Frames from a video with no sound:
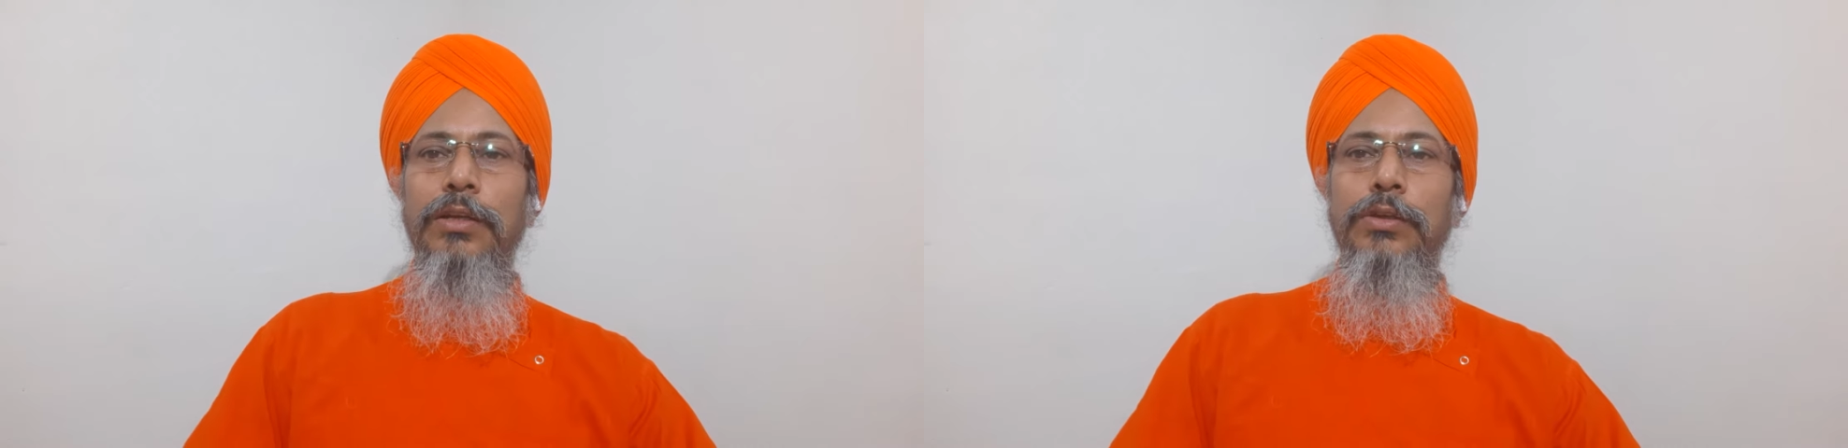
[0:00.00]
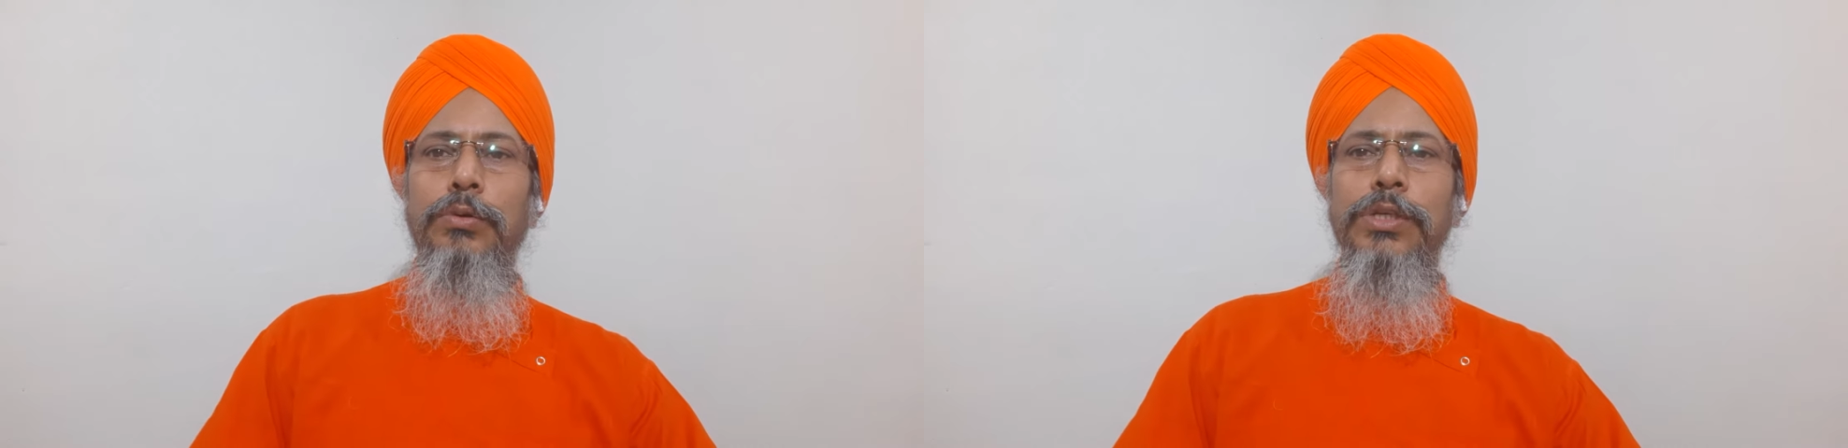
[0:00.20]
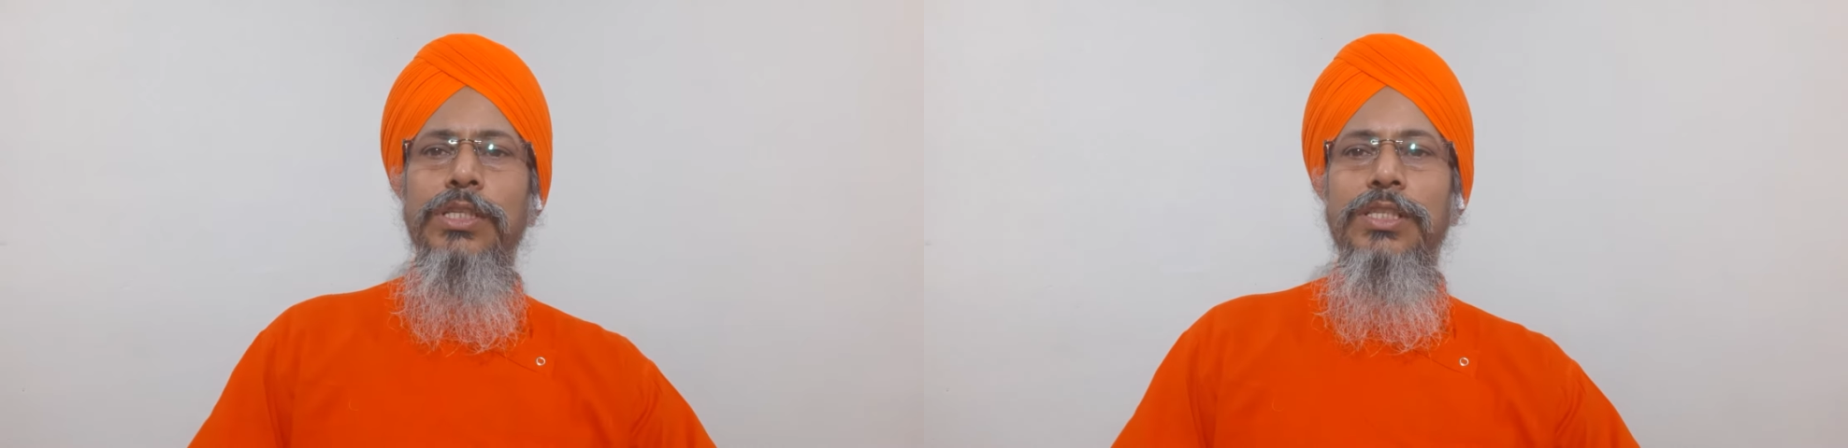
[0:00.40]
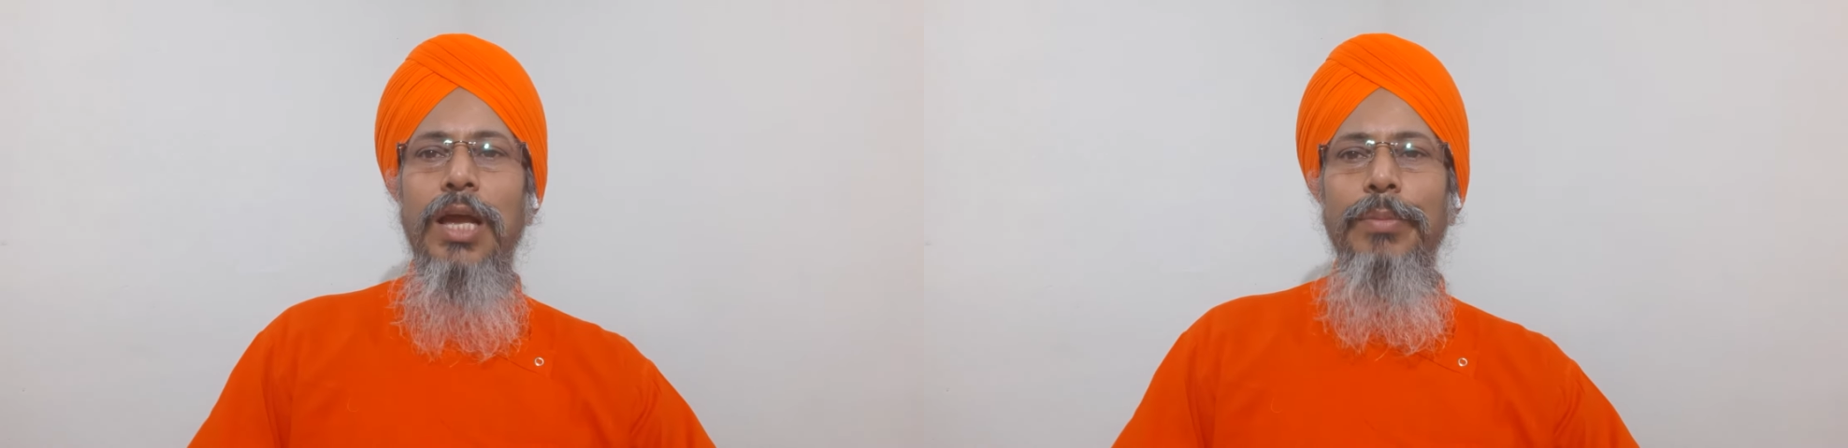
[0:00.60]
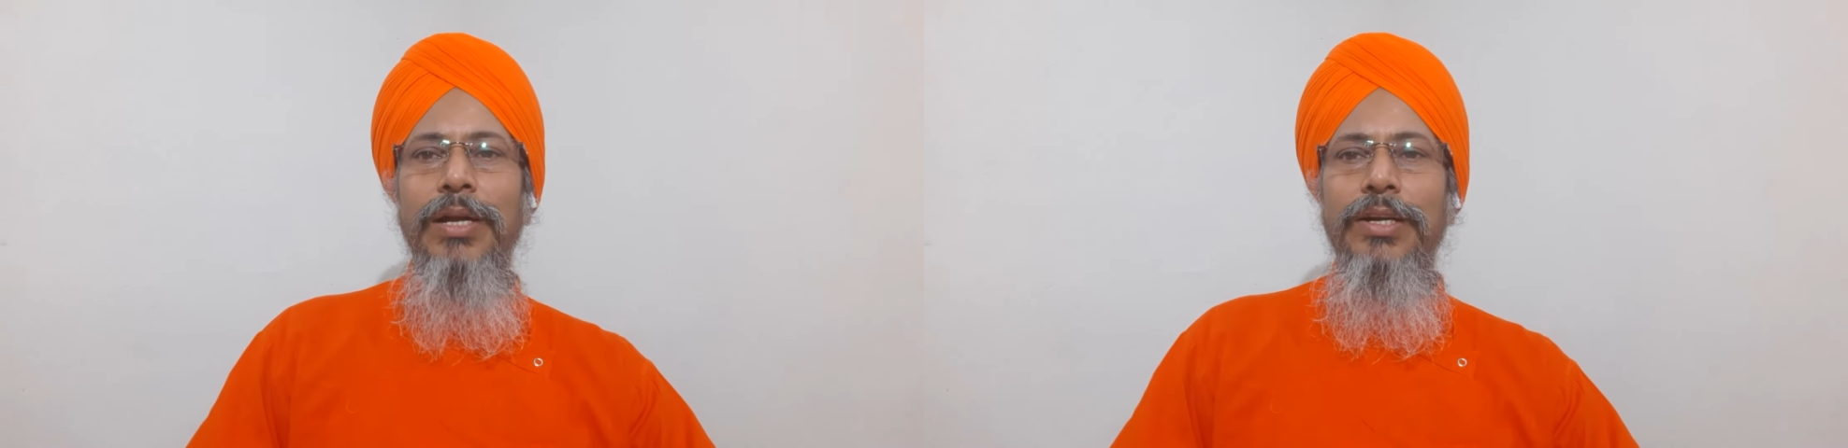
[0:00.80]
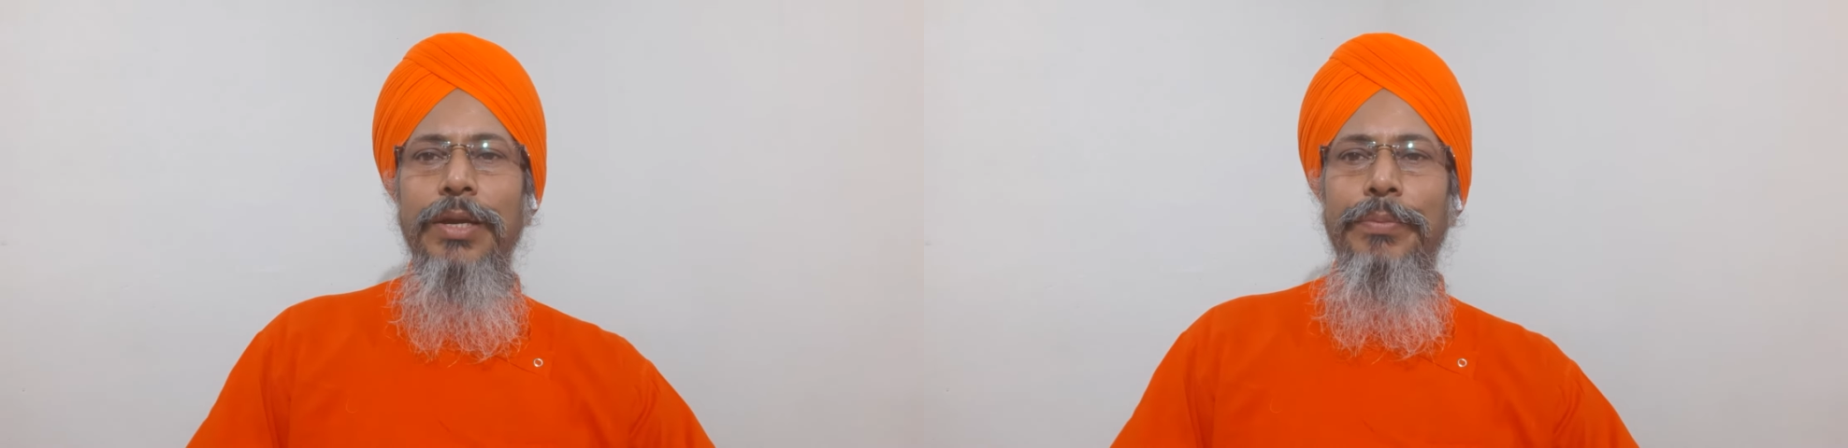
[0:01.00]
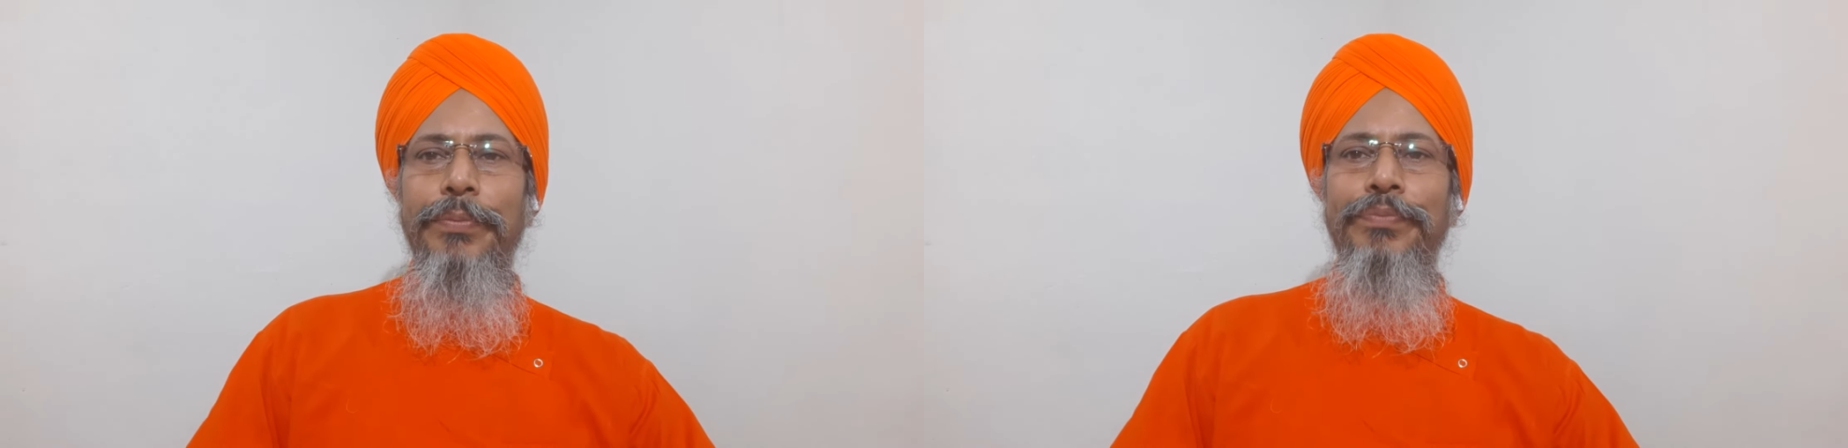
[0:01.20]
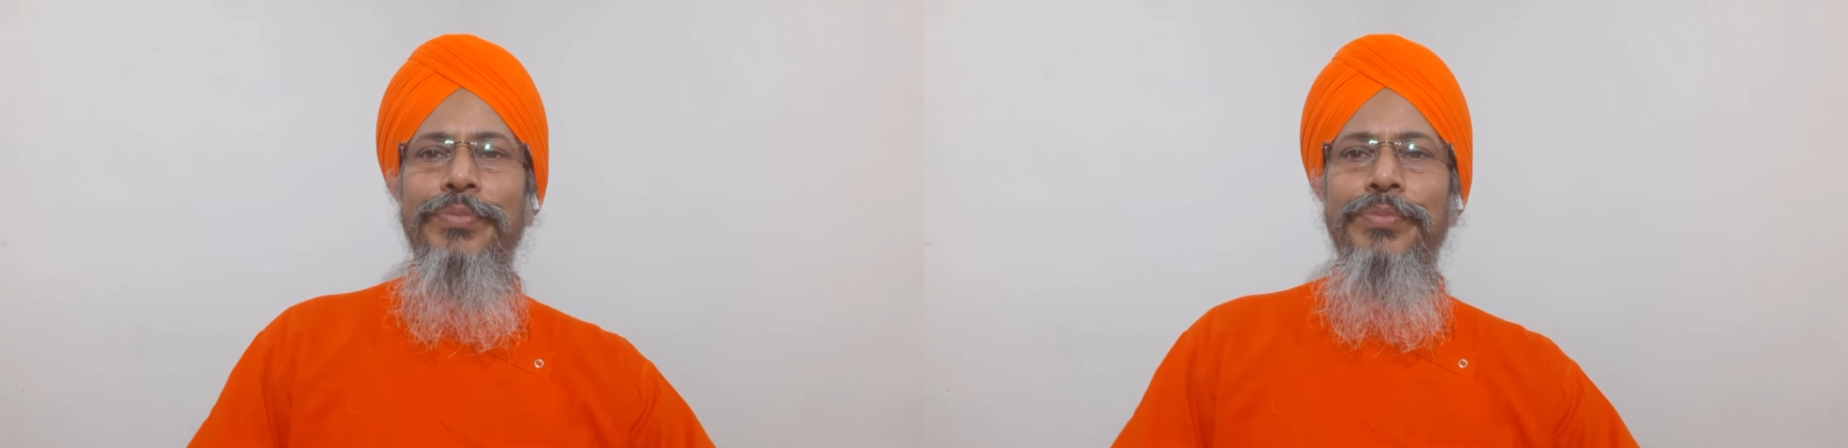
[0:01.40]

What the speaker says: Those simulative